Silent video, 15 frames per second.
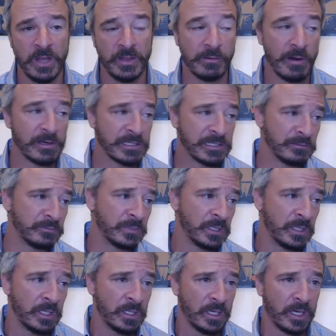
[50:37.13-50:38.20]
There are some
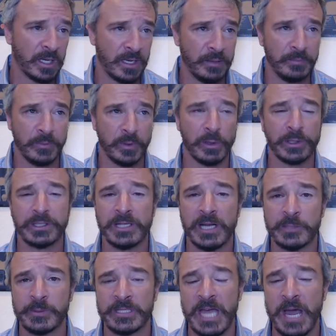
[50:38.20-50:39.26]
earnings
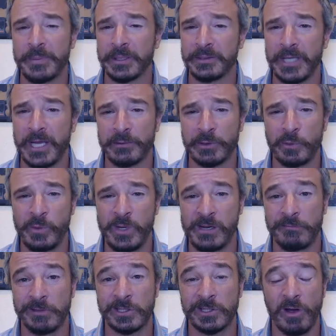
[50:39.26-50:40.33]
announcements happening later in the
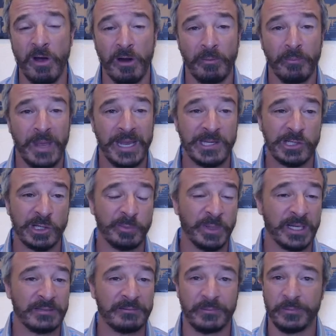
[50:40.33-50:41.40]
week, which are major,
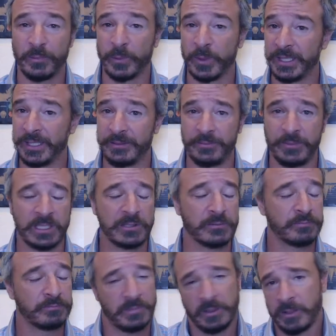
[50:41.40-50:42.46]
but really
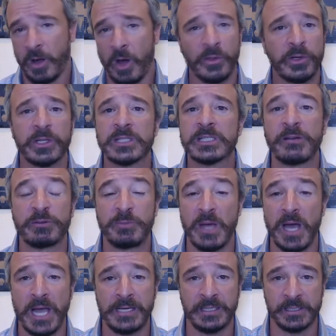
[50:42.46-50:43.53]
it's all the good stuff's
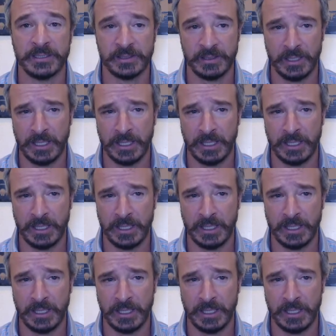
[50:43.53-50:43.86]
behind us.